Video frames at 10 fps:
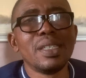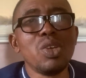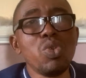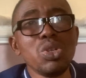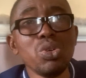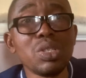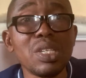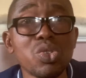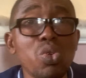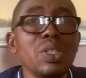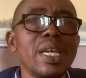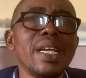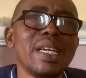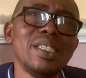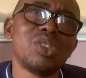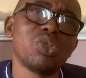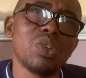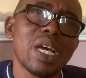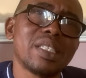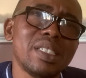He will use his own English so
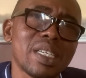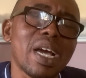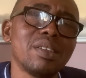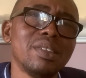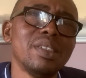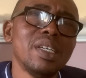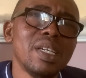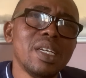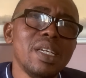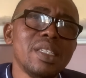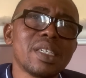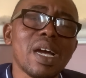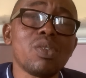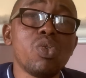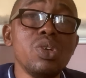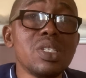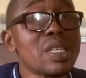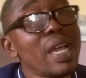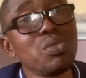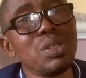that it can
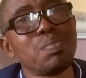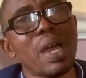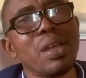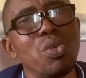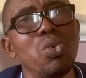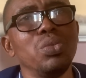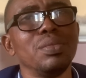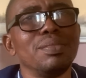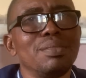coincide with my own.